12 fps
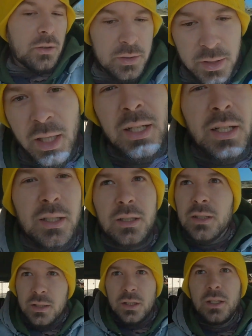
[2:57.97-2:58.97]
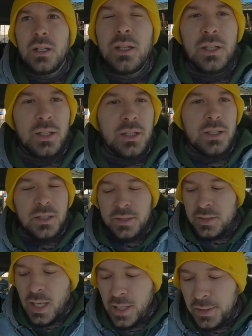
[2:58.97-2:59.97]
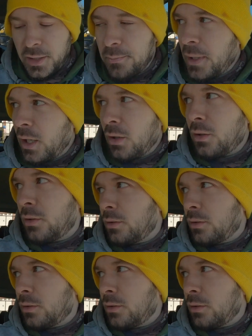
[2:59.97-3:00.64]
I was kind of excited about,